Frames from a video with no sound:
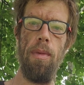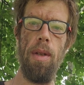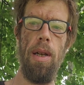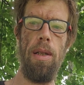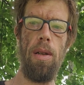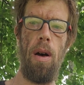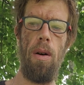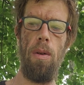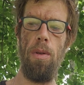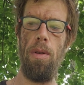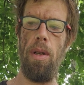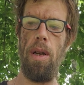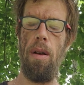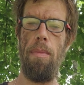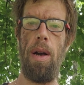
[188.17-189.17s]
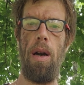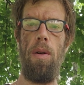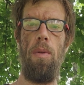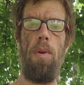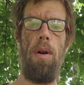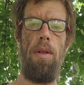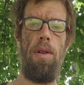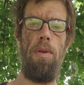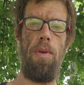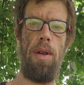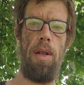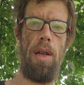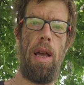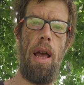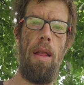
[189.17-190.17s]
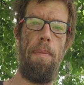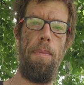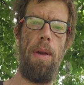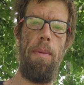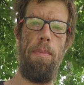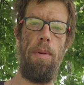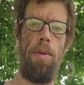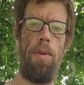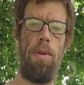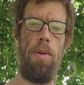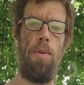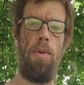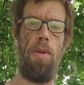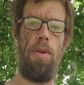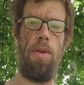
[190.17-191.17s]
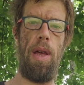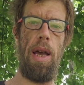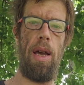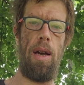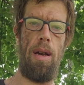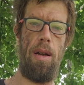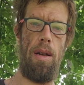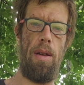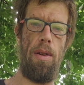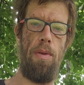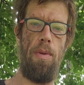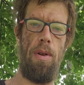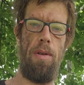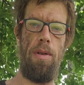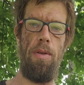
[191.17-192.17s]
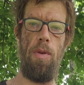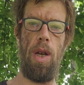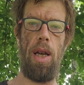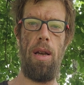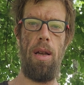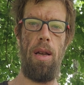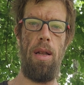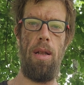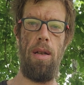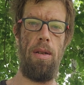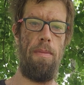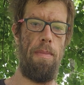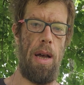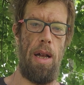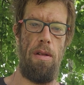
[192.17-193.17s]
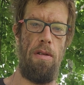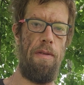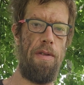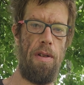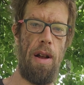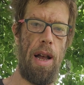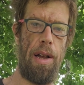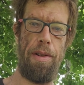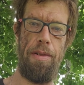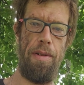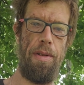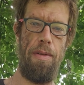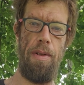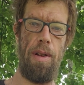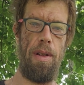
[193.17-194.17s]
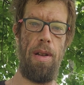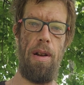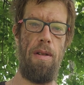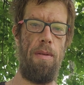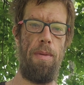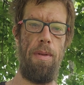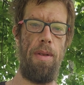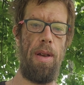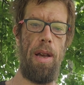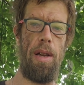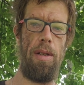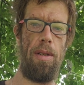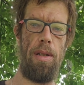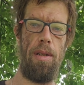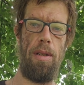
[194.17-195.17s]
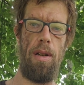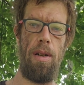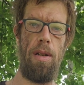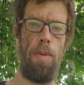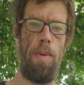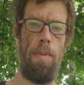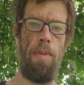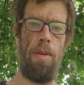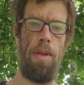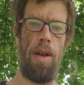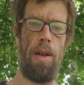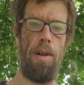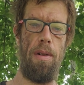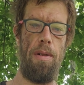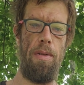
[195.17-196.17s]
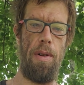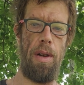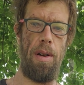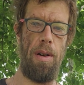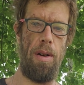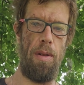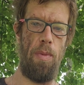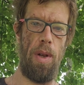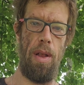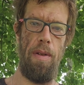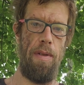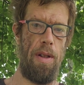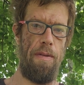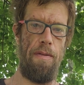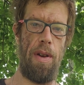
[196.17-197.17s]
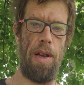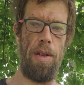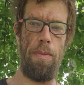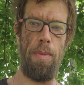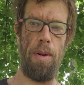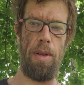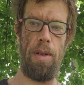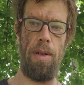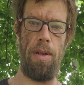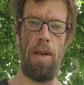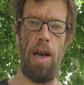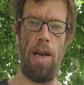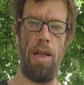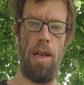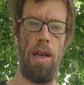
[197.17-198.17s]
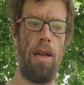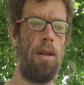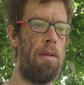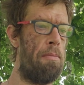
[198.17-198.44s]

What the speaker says: It's only about what you can get people to think you are doing. It doesn't matter if you're actually doing terrible things, as long as people think you're doing good. We live in a Facebook society.